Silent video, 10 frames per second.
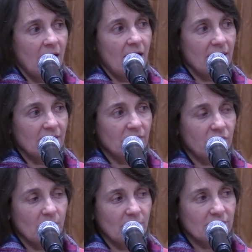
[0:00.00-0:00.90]
Our
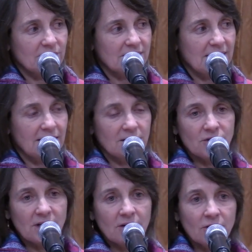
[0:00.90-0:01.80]
former state
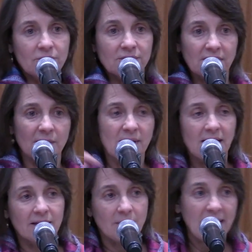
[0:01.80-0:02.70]
engineer, who's going to be
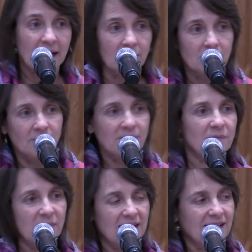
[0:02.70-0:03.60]
on the panel with
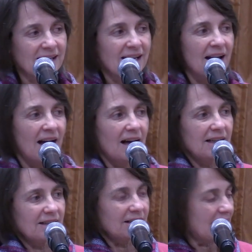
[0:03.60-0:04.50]
me a
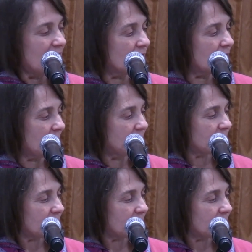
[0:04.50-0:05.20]
little later,